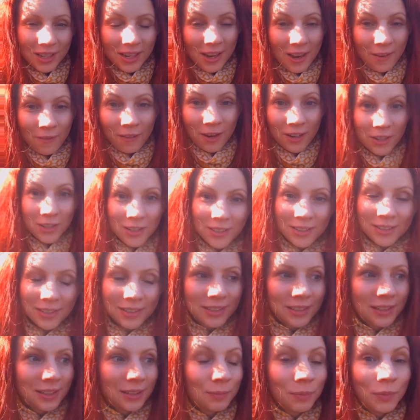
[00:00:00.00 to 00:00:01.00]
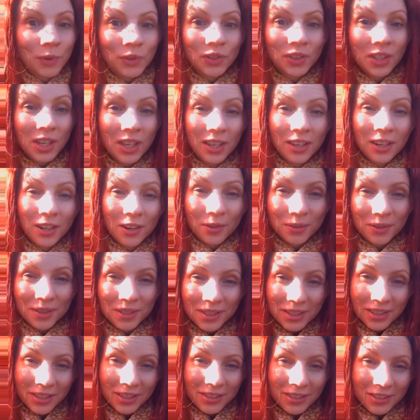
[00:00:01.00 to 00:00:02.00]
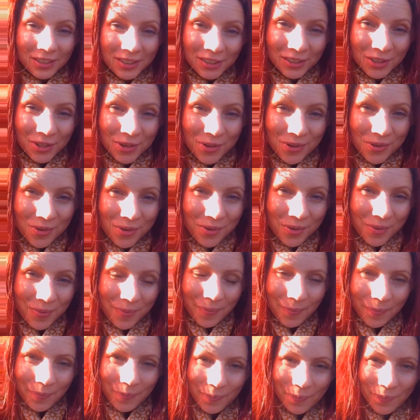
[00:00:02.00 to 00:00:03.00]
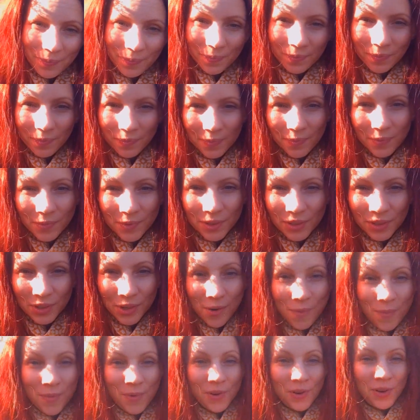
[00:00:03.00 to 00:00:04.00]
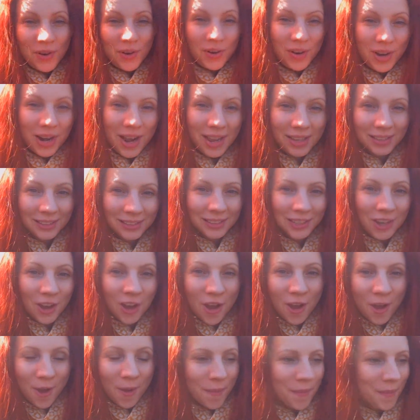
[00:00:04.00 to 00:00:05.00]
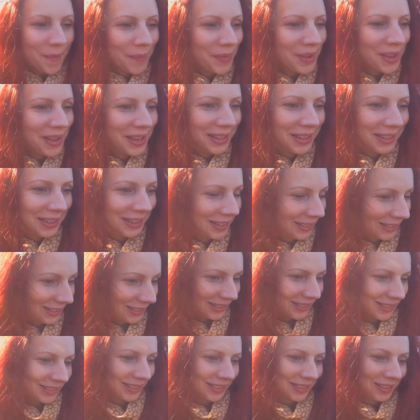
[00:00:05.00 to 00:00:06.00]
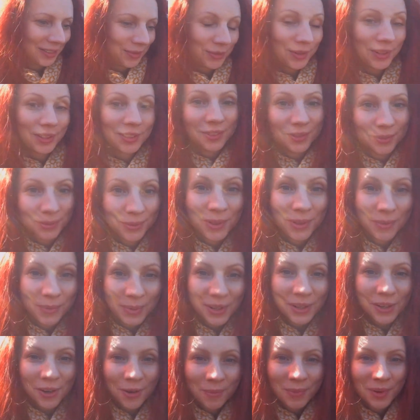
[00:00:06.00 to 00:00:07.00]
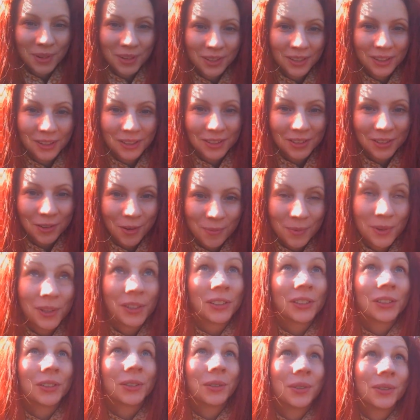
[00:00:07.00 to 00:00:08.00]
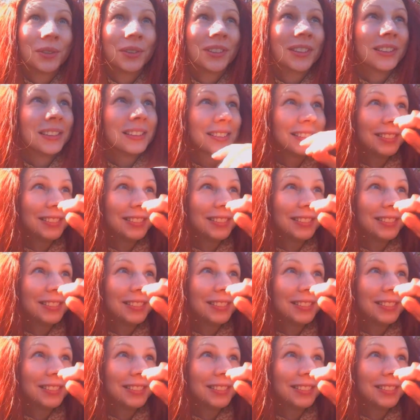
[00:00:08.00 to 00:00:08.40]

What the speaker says: day I've actually seen mosquitoes here, so summer has come. Well, is coming soon.